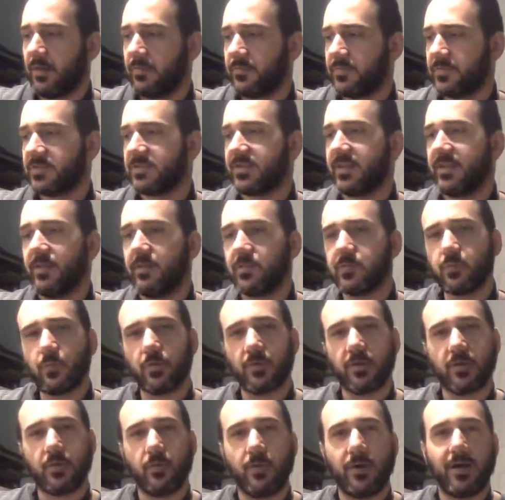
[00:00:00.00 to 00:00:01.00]
Scales
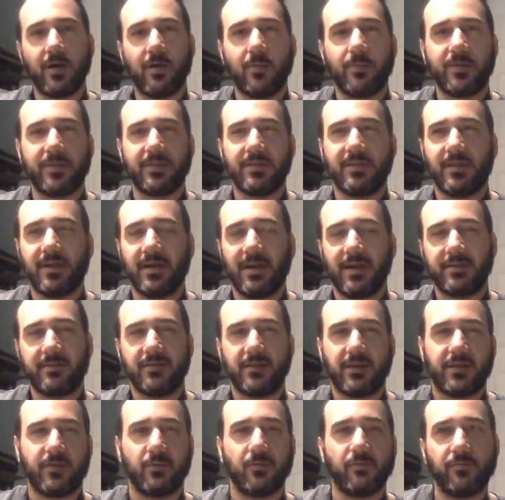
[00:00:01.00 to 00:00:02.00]
work well, but I
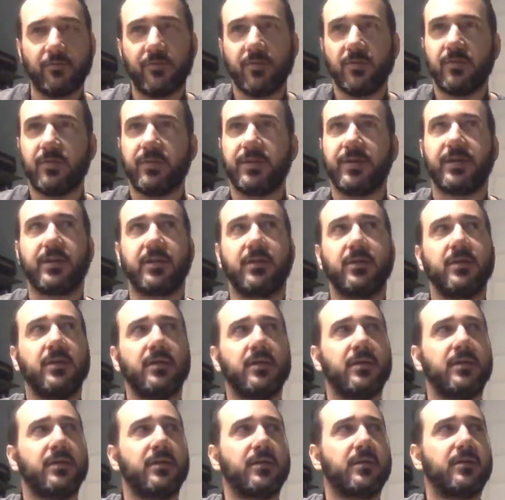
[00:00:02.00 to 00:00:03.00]
don't feel like
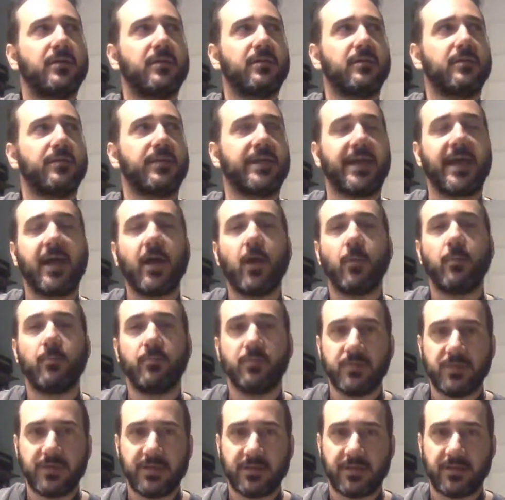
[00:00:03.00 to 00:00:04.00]
they help
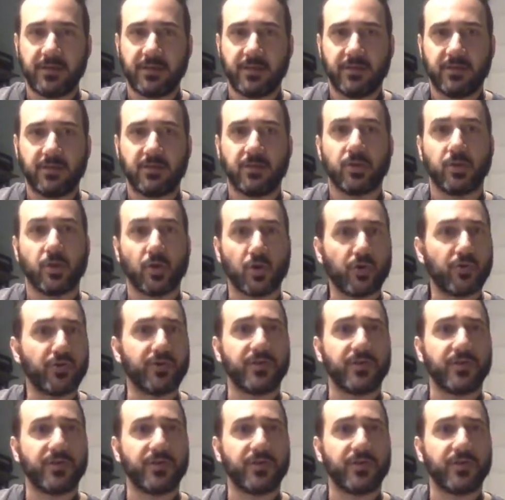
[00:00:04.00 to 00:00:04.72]
me learn